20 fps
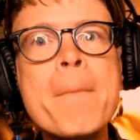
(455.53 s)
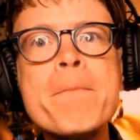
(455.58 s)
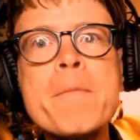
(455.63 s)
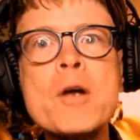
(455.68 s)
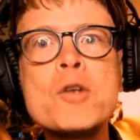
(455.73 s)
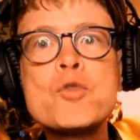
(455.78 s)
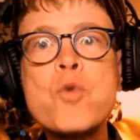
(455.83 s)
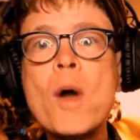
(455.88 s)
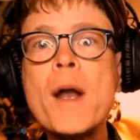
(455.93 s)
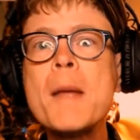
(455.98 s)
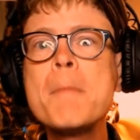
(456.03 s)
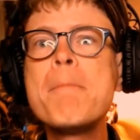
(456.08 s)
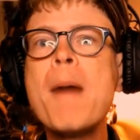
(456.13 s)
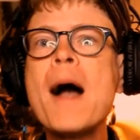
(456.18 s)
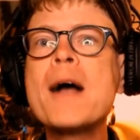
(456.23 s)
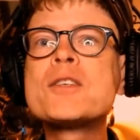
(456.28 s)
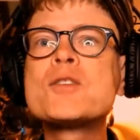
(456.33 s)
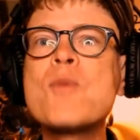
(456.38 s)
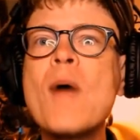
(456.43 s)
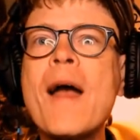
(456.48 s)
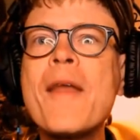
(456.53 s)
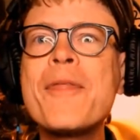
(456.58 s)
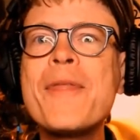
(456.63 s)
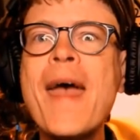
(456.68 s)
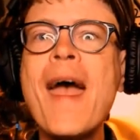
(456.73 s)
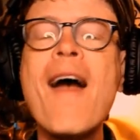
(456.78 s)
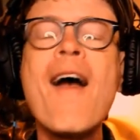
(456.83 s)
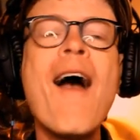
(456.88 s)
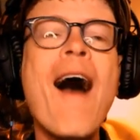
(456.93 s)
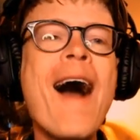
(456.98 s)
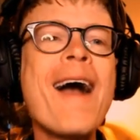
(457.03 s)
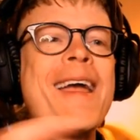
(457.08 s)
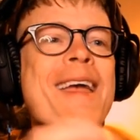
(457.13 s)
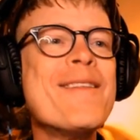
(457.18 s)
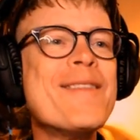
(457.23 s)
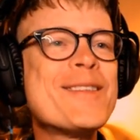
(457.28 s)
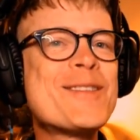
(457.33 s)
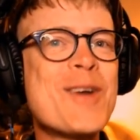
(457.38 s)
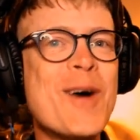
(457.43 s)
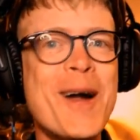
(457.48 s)
$20 right there. I'll
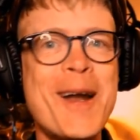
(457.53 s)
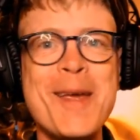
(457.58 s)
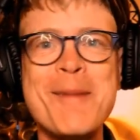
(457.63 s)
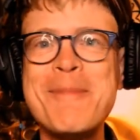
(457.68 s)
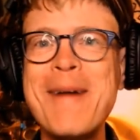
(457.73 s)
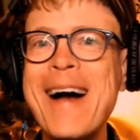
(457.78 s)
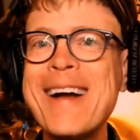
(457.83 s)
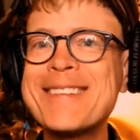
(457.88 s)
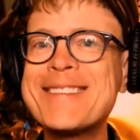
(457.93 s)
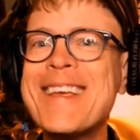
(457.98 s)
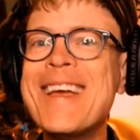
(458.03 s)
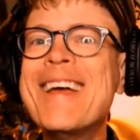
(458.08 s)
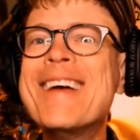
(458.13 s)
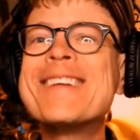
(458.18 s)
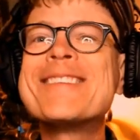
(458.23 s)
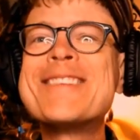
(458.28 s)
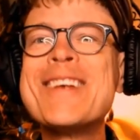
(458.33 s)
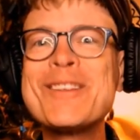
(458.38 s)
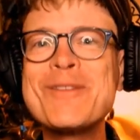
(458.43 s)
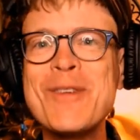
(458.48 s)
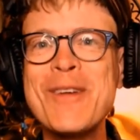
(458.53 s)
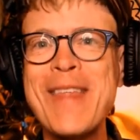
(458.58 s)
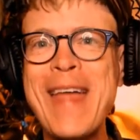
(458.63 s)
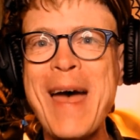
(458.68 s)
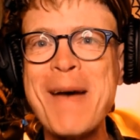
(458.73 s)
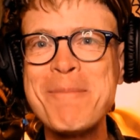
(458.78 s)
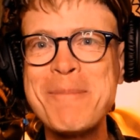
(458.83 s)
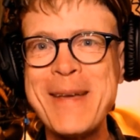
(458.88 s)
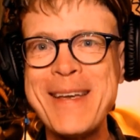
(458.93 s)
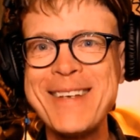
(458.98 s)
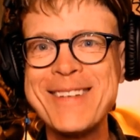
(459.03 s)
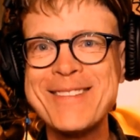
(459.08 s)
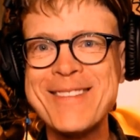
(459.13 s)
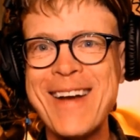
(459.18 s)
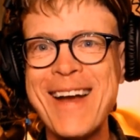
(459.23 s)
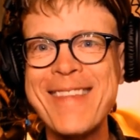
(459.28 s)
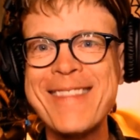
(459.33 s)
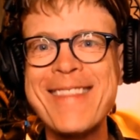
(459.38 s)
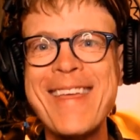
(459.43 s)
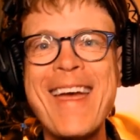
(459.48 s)
give you $20 just for that piece
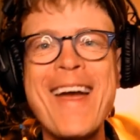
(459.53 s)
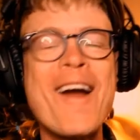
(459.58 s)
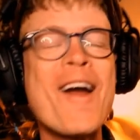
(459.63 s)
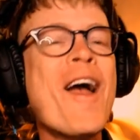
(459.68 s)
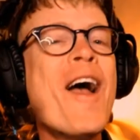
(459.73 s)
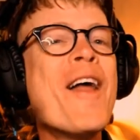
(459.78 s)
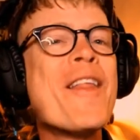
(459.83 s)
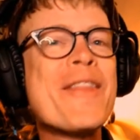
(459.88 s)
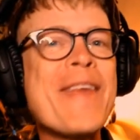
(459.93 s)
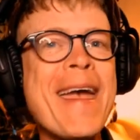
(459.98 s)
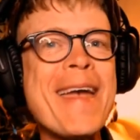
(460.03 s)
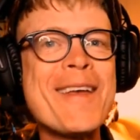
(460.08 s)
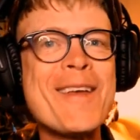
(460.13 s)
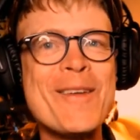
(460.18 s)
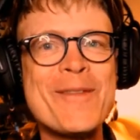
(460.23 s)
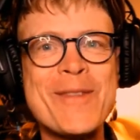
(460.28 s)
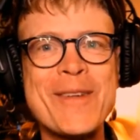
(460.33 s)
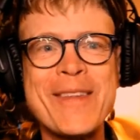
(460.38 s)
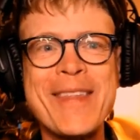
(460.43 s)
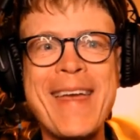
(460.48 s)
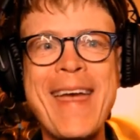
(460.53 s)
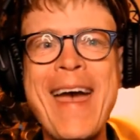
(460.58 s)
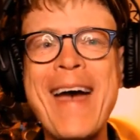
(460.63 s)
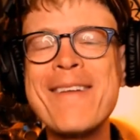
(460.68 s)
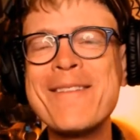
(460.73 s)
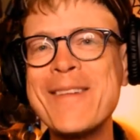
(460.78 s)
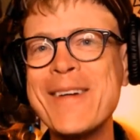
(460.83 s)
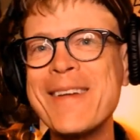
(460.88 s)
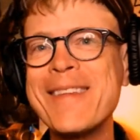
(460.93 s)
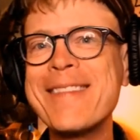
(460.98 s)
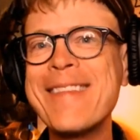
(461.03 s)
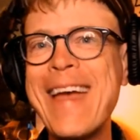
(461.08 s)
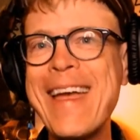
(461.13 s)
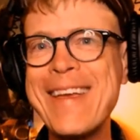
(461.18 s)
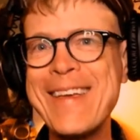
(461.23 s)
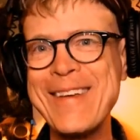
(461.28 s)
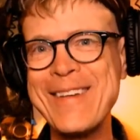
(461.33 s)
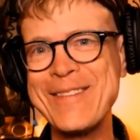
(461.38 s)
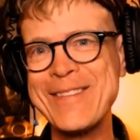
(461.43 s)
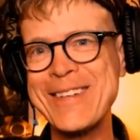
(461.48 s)
right there. Thank you for the effort.
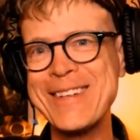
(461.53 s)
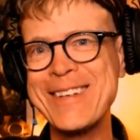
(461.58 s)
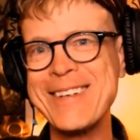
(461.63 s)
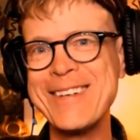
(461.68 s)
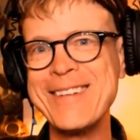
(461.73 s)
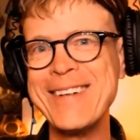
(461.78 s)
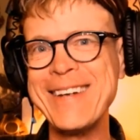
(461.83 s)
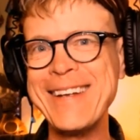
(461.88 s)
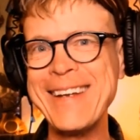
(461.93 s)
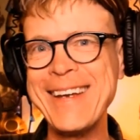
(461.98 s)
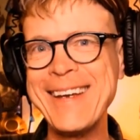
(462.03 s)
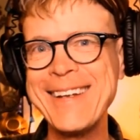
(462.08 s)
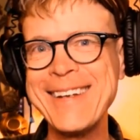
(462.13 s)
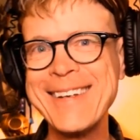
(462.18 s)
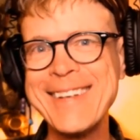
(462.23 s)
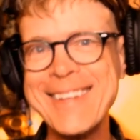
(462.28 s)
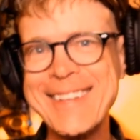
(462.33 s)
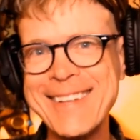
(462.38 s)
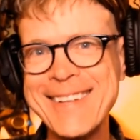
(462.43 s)
Thank you for doing it.